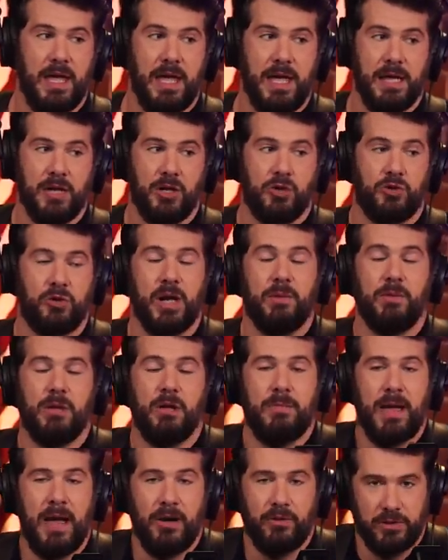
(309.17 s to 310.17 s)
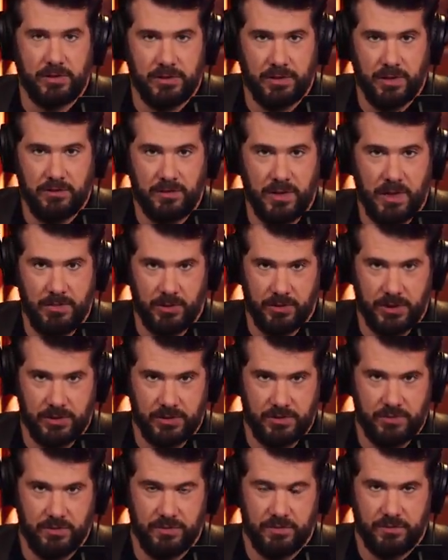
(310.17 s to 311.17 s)
an incredible amount of
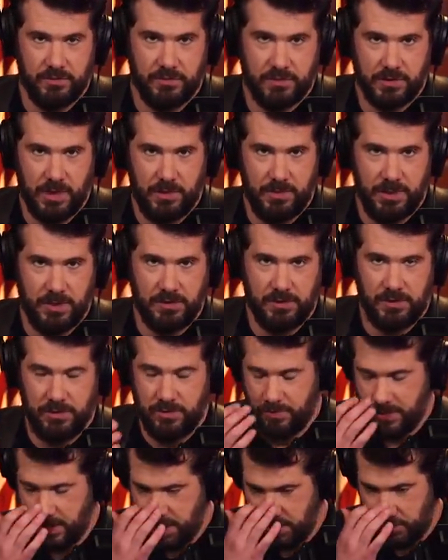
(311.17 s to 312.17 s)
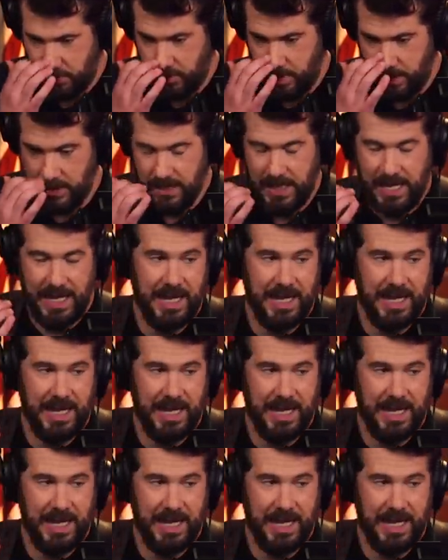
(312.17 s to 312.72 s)
immigrants who've come into Sweden.